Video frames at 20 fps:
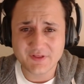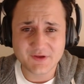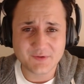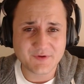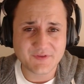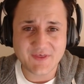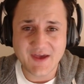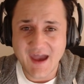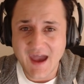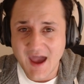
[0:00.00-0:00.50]

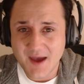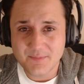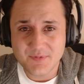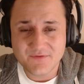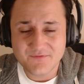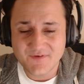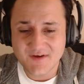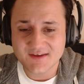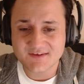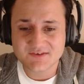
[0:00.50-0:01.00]
with a
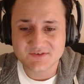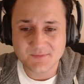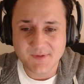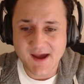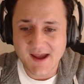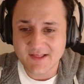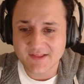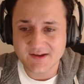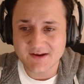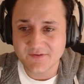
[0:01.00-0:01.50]
happy face
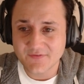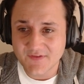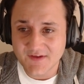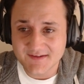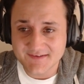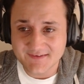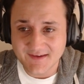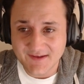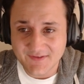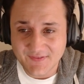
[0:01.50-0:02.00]
smiling and
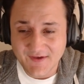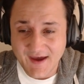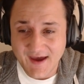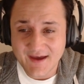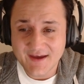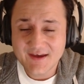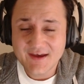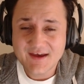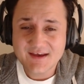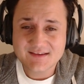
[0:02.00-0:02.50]
things like
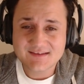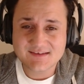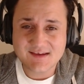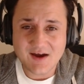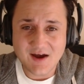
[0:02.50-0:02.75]
that. So